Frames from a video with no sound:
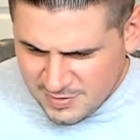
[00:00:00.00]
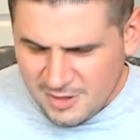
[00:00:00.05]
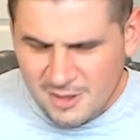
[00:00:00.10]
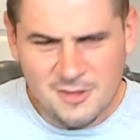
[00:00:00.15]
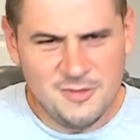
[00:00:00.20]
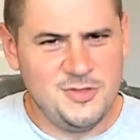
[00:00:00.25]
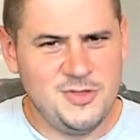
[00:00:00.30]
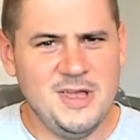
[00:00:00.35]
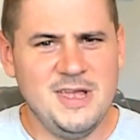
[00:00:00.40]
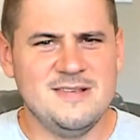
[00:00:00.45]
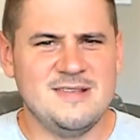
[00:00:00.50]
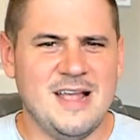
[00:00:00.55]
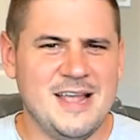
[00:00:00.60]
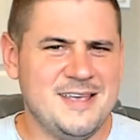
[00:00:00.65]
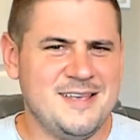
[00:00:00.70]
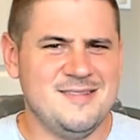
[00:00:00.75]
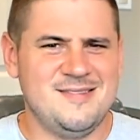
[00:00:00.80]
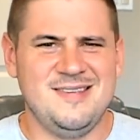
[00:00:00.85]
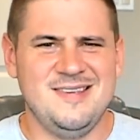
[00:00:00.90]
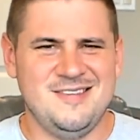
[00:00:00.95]
the thing is, I
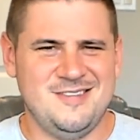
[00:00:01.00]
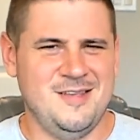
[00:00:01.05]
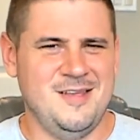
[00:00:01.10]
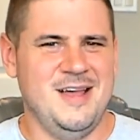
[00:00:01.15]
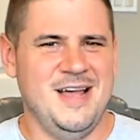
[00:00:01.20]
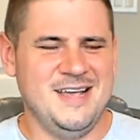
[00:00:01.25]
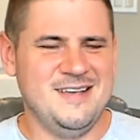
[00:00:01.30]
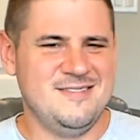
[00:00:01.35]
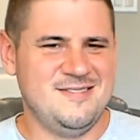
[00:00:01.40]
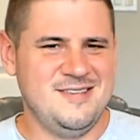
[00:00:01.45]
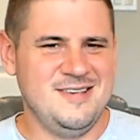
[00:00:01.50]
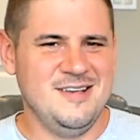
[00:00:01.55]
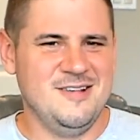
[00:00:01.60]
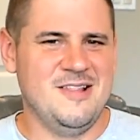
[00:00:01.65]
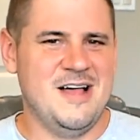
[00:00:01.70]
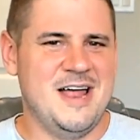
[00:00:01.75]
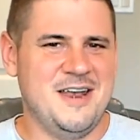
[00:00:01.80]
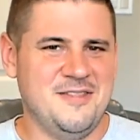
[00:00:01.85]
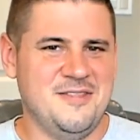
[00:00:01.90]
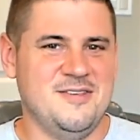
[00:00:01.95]
can see a
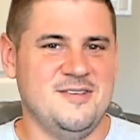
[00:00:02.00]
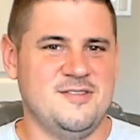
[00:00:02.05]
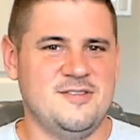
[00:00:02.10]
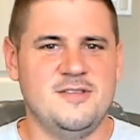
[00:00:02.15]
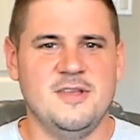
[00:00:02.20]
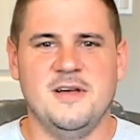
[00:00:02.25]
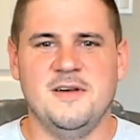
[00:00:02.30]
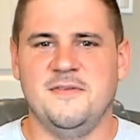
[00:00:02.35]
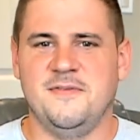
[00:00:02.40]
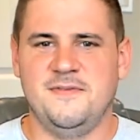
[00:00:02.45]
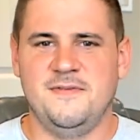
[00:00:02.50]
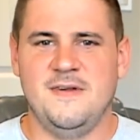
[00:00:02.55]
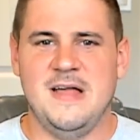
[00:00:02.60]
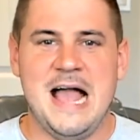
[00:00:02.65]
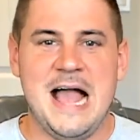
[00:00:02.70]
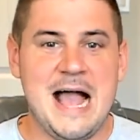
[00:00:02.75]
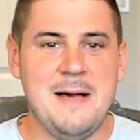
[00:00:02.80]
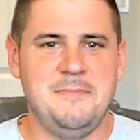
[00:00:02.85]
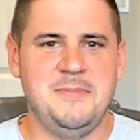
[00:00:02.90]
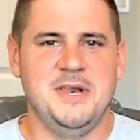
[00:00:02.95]
lot of this stuff
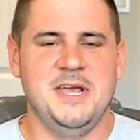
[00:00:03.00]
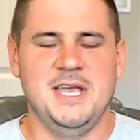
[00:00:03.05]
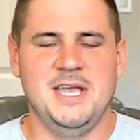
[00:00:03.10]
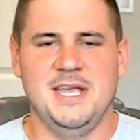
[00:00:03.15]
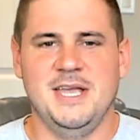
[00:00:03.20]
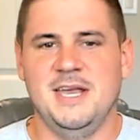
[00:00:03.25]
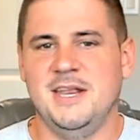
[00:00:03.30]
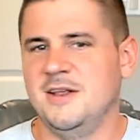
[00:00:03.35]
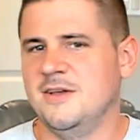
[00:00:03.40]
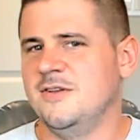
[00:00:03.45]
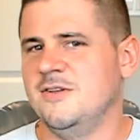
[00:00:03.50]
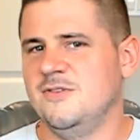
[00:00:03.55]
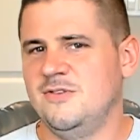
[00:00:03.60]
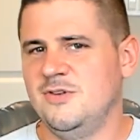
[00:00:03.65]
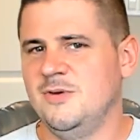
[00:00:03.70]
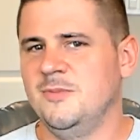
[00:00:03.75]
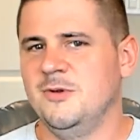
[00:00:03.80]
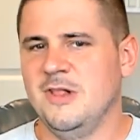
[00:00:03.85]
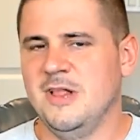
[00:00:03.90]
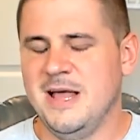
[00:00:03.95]
happening in a
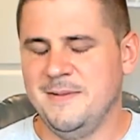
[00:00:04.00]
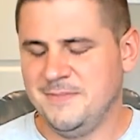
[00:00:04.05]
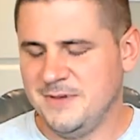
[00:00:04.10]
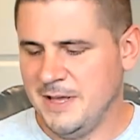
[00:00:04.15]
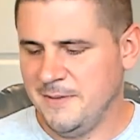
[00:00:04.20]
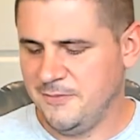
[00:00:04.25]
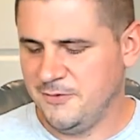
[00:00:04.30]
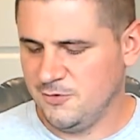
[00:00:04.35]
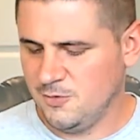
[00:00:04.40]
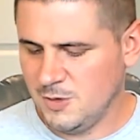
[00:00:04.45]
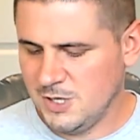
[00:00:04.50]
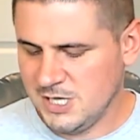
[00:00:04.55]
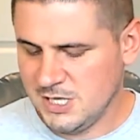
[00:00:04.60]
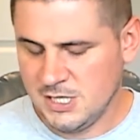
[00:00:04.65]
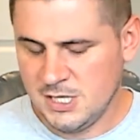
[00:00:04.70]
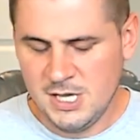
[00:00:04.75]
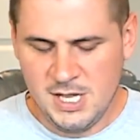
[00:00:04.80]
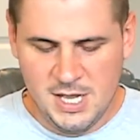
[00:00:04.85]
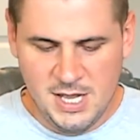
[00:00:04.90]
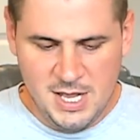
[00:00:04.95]
consumer laptop as
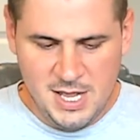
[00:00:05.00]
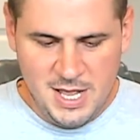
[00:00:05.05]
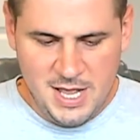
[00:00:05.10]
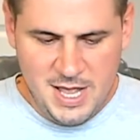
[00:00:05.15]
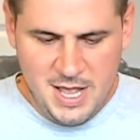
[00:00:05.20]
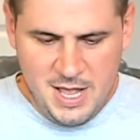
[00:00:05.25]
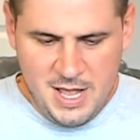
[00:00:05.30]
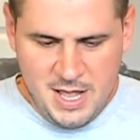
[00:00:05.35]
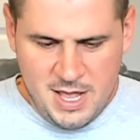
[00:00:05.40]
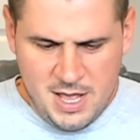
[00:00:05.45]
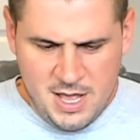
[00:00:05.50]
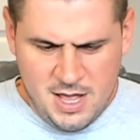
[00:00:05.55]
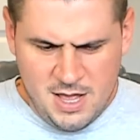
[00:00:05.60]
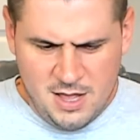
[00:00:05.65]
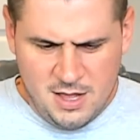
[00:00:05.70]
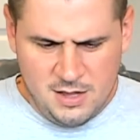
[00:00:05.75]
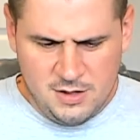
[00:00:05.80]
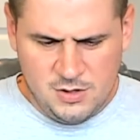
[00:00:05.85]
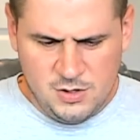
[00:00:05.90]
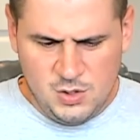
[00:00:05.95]
well.
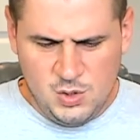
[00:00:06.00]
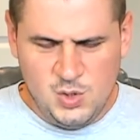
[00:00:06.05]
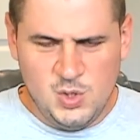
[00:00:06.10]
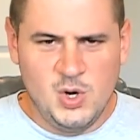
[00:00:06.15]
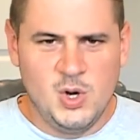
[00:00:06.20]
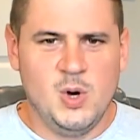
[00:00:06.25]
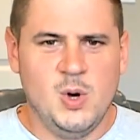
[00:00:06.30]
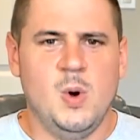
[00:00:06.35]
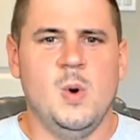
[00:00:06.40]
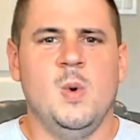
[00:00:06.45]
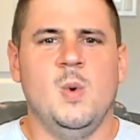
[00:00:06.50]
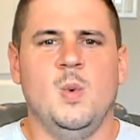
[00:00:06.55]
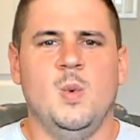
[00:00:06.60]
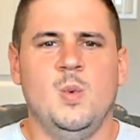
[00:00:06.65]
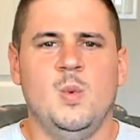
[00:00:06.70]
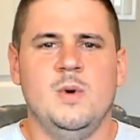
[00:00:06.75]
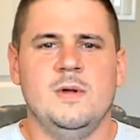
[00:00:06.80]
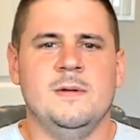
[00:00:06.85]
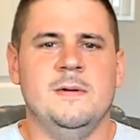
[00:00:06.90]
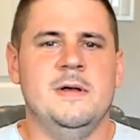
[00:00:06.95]
You
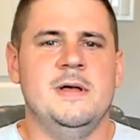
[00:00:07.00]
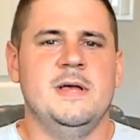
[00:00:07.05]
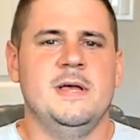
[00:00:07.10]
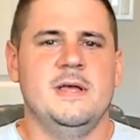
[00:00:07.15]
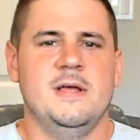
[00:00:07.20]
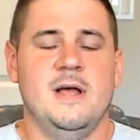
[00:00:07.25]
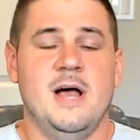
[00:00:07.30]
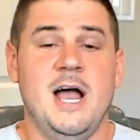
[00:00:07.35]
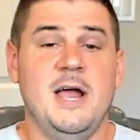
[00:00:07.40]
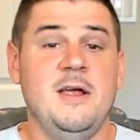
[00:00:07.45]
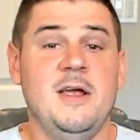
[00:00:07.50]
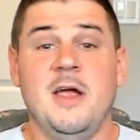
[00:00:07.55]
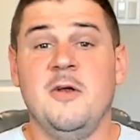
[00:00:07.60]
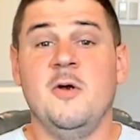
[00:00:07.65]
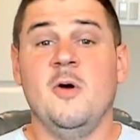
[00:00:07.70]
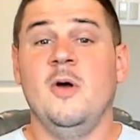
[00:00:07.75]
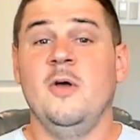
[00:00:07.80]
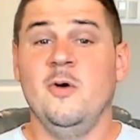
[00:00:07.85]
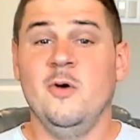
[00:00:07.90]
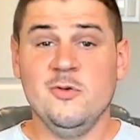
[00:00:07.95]
know,
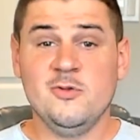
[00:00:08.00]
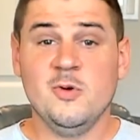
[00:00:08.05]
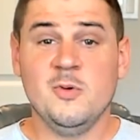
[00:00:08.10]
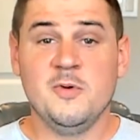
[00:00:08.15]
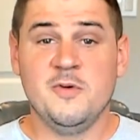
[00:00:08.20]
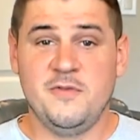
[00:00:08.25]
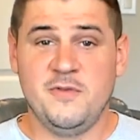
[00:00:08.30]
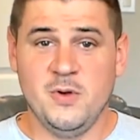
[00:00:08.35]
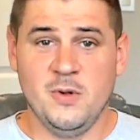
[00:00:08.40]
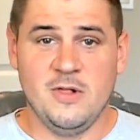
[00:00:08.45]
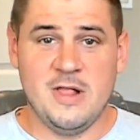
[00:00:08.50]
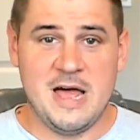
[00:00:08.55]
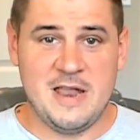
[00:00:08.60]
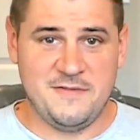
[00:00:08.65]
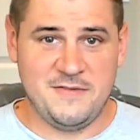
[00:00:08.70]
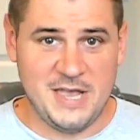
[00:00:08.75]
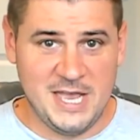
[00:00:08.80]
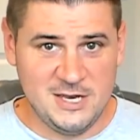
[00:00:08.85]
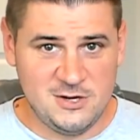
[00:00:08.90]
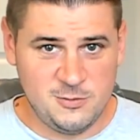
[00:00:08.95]
I also review a lot
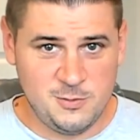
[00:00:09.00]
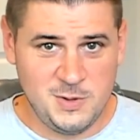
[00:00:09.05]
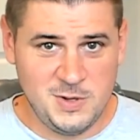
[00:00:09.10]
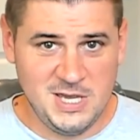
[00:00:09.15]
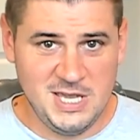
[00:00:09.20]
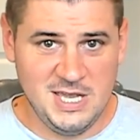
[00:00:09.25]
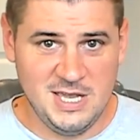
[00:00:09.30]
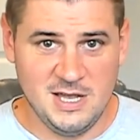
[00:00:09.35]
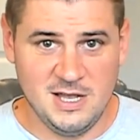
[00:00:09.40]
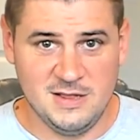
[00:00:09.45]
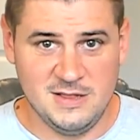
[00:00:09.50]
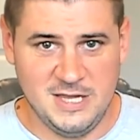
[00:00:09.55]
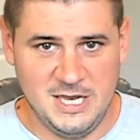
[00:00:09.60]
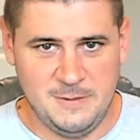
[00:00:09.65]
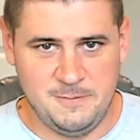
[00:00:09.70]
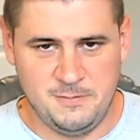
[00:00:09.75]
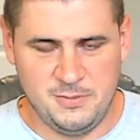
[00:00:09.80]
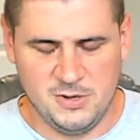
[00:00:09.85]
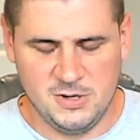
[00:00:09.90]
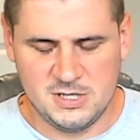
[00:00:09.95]
of HP
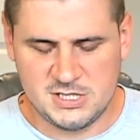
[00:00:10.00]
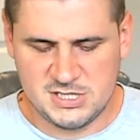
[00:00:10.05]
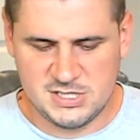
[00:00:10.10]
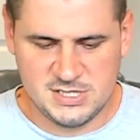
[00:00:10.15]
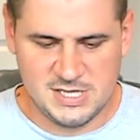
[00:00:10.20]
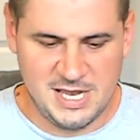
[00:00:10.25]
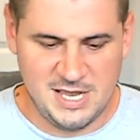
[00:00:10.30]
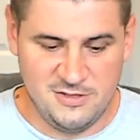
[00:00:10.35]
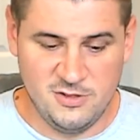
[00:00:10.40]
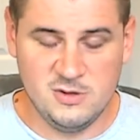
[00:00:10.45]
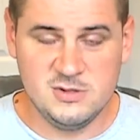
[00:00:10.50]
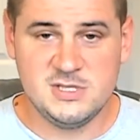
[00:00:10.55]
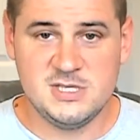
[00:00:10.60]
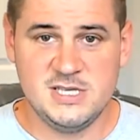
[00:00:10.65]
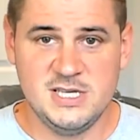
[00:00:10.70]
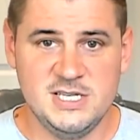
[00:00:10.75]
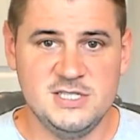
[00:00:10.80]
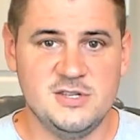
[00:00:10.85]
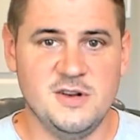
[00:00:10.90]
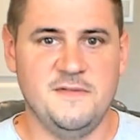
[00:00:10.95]
EliteBooks, and those
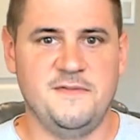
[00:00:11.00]
things are